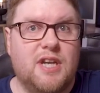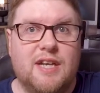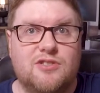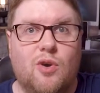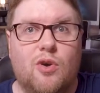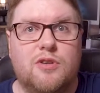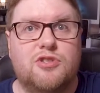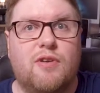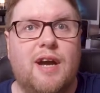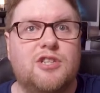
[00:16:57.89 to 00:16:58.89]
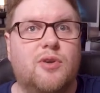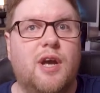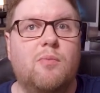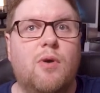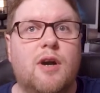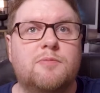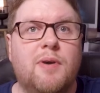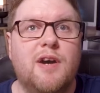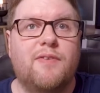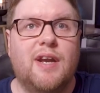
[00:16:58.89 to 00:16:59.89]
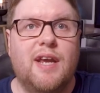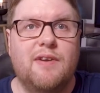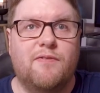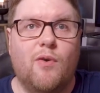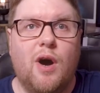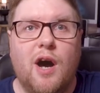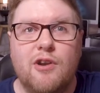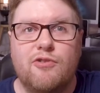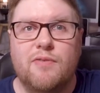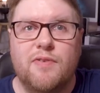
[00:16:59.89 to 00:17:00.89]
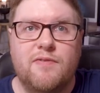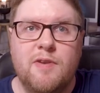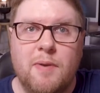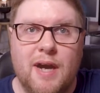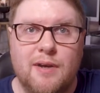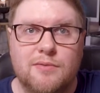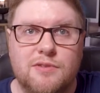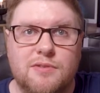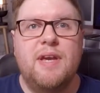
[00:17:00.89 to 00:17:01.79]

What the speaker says: has not got a scratch on it and works perfectly, for £150.